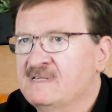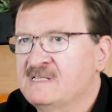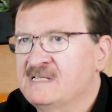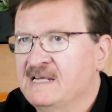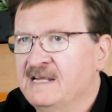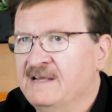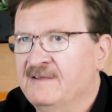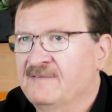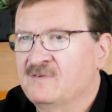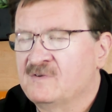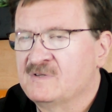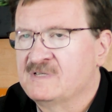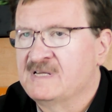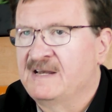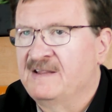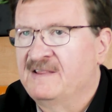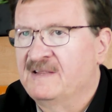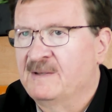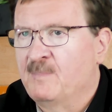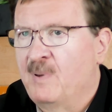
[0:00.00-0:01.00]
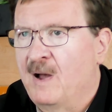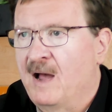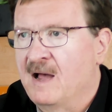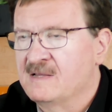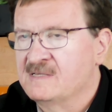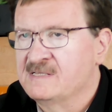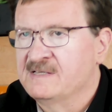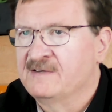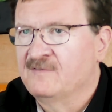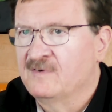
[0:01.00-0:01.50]
seeing if there's anything
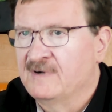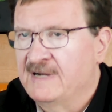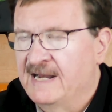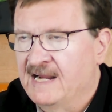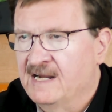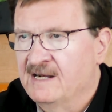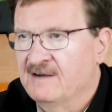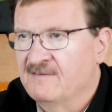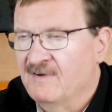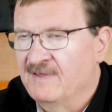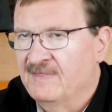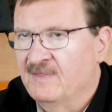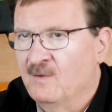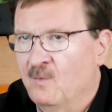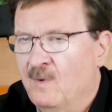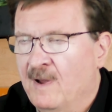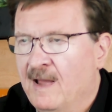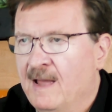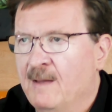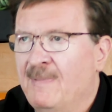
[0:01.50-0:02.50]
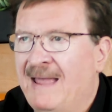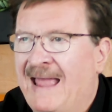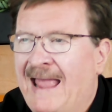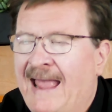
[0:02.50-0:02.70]
positive or negative on the web,